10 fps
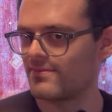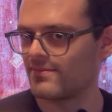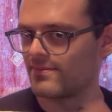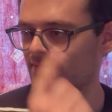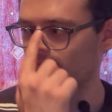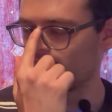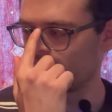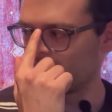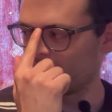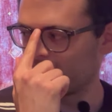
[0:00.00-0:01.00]

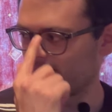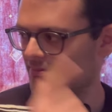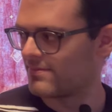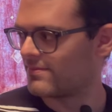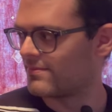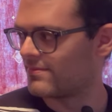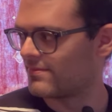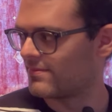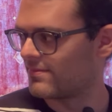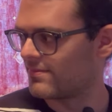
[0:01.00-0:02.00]

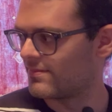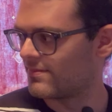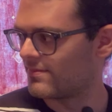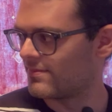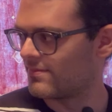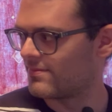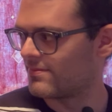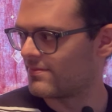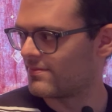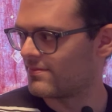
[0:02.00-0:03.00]

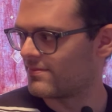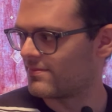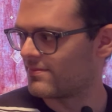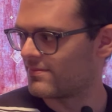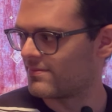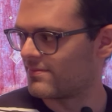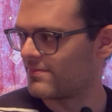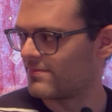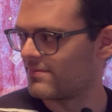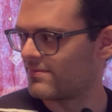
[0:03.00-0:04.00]

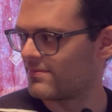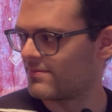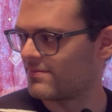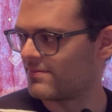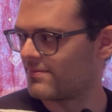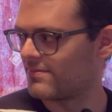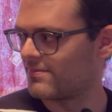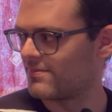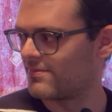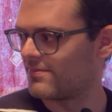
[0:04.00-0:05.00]

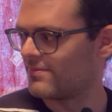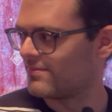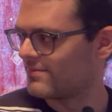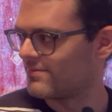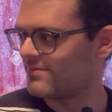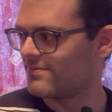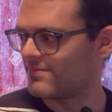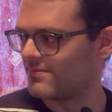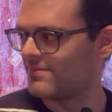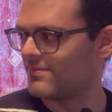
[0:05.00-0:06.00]

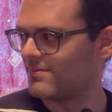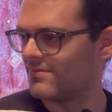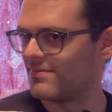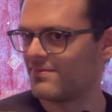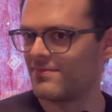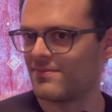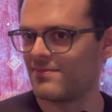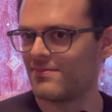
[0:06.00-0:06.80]
(not speaking)